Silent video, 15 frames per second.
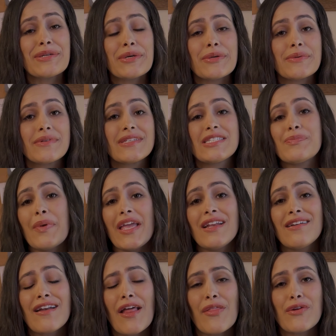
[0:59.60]
note,
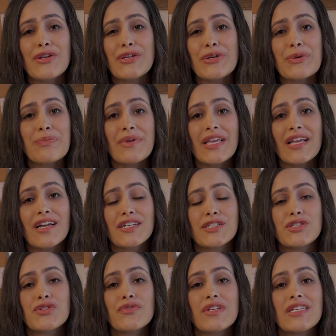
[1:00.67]
Spain and other European
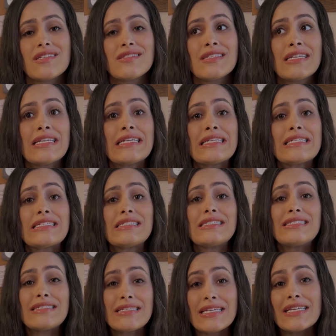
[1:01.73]
countries
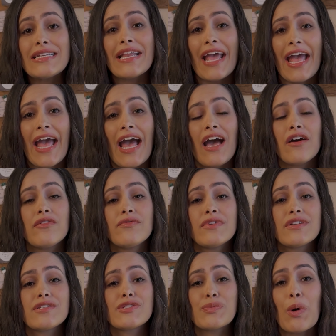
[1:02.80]
did have
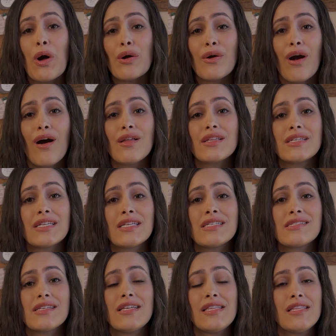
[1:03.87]
small
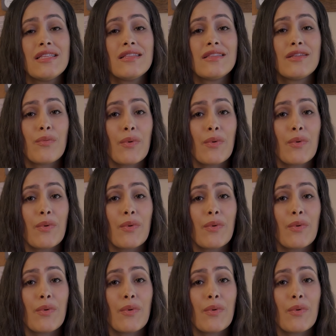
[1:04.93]
colonies in the